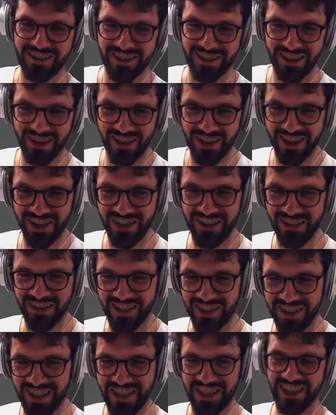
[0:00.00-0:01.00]
look into
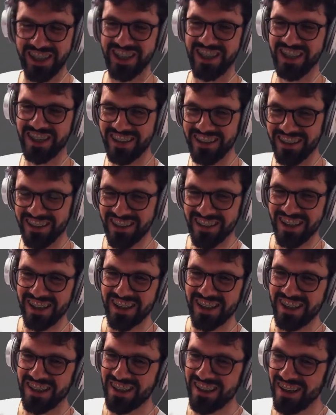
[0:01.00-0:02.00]
it.
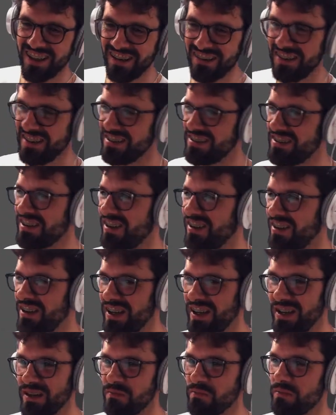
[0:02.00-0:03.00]
All right, so
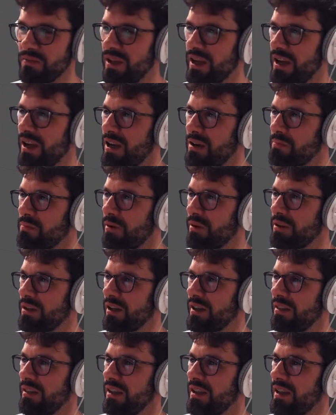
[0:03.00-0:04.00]
I'm
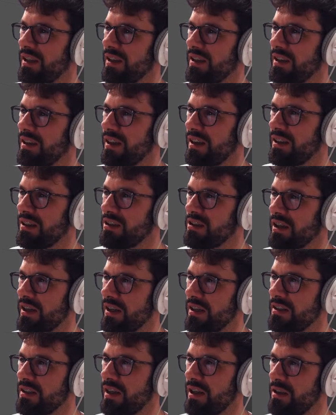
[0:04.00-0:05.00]
putting the
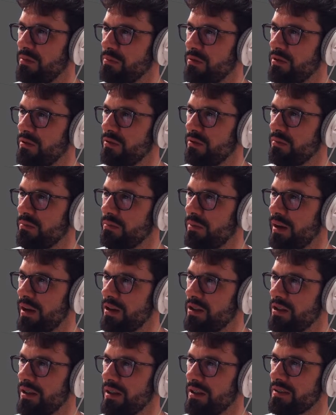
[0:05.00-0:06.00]
shader type to
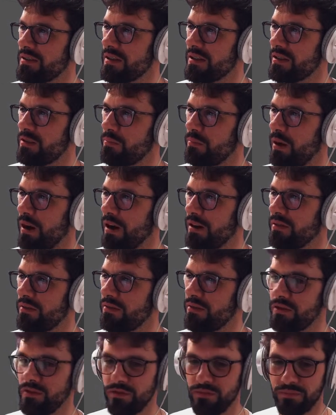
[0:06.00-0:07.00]
patch asset
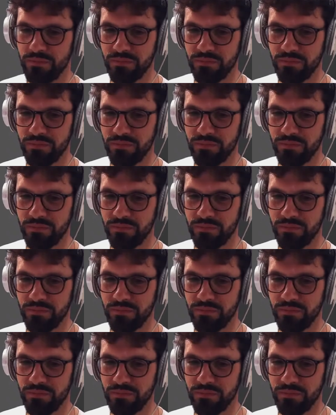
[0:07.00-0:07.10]
pass-through.